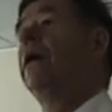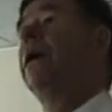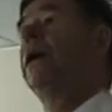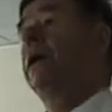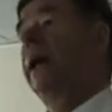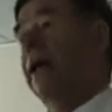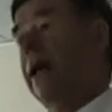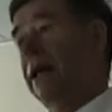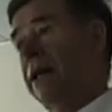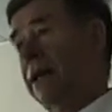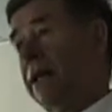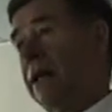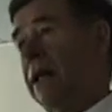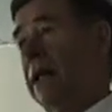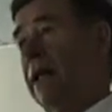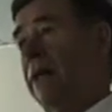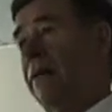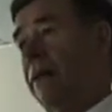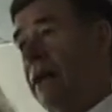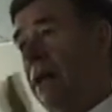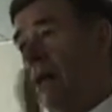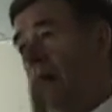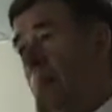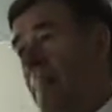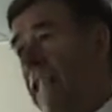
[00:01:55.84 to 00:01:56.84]
Yes,
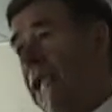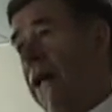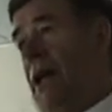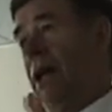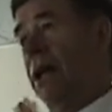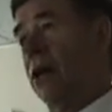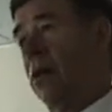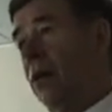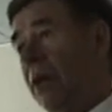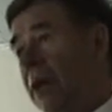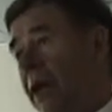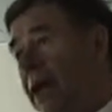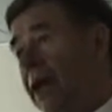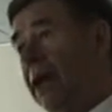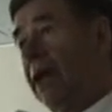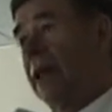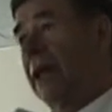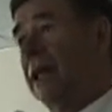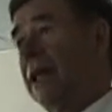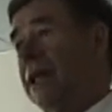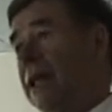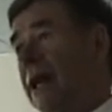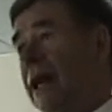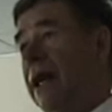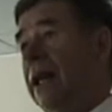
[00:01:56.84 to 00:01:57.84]
every week you
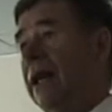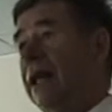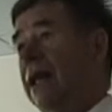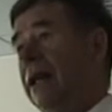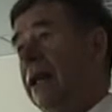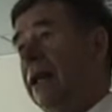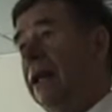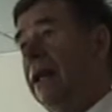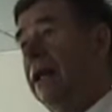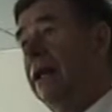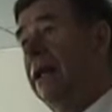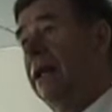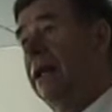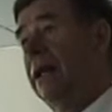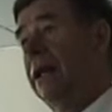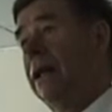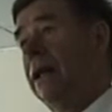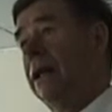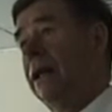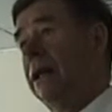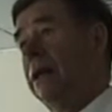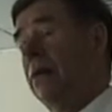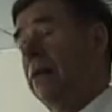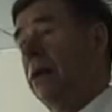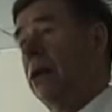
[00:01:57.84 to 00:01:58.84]
increase a little.
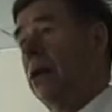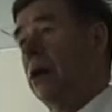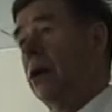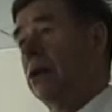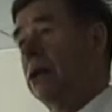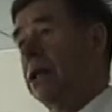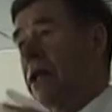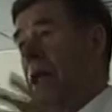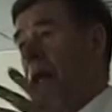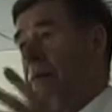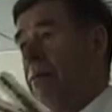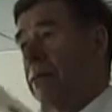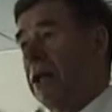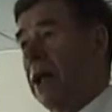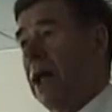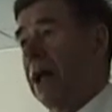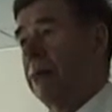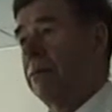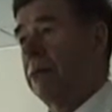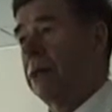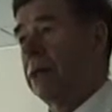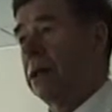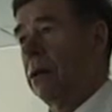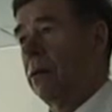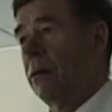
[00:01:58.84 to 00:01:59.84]
Because
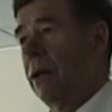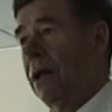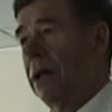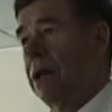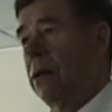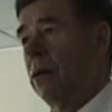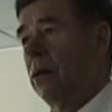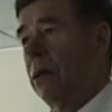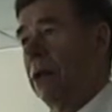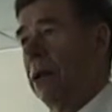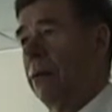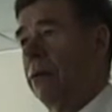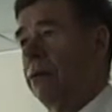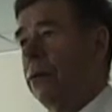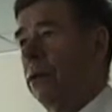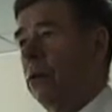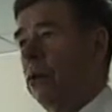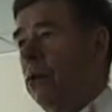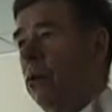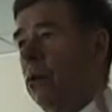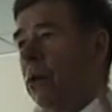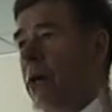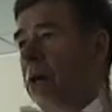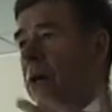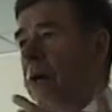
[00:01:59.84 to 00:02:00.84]
sometimes when you give
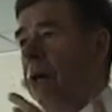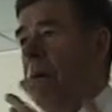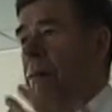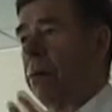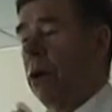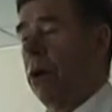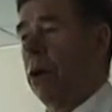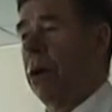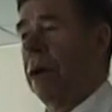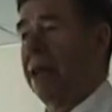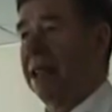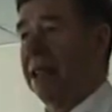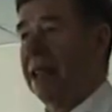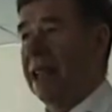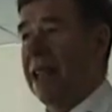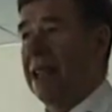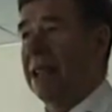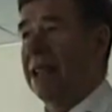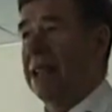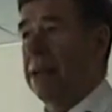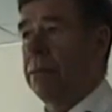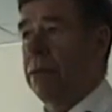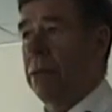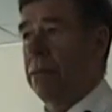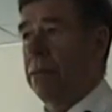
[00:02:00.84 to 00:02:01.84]
to a
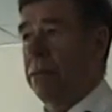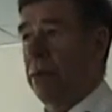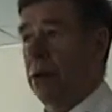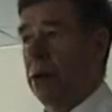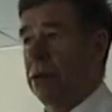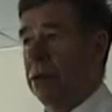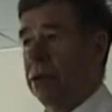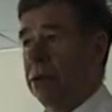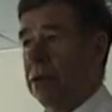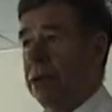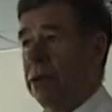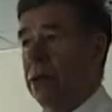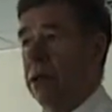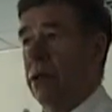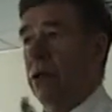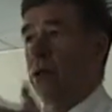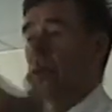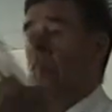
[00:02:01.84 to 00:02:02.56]
sensible person